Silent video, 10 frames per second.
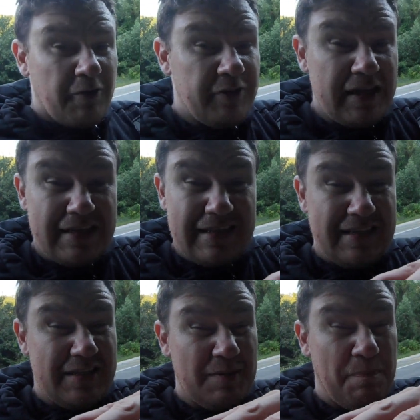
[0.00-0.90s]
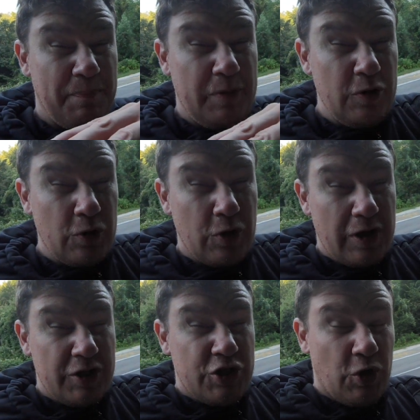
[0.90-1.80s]
of this. This is a
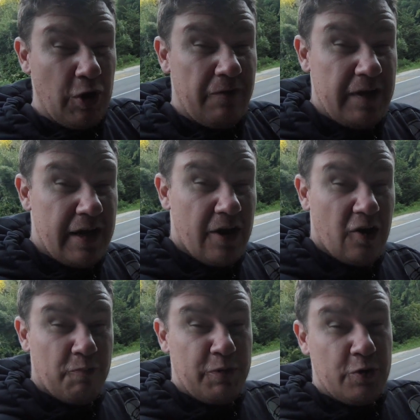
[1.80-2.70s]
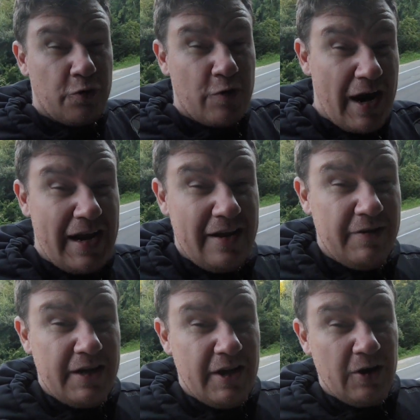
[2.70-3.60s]
pure joy video, pure riding
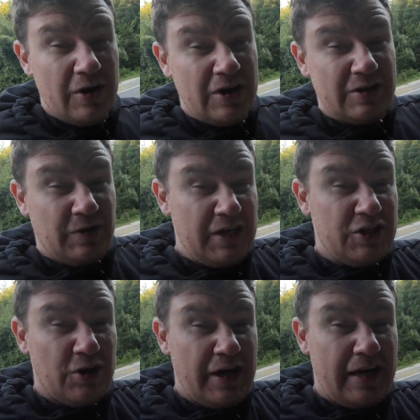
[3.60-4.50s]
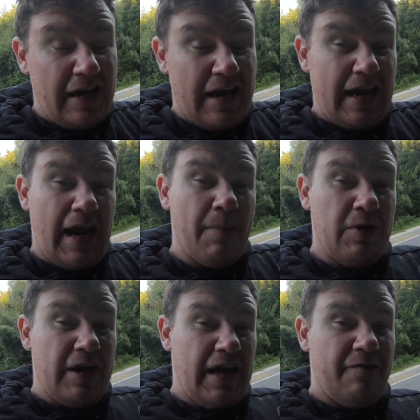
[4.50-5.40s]
video, so enjoy it. And I'm
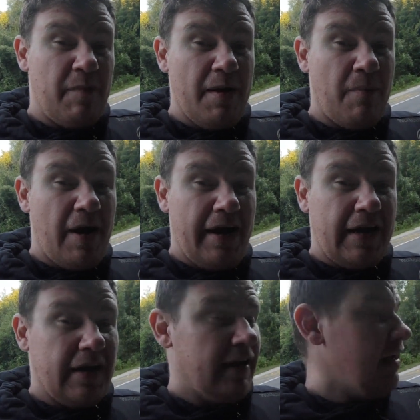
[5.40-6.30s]
gonna have my mic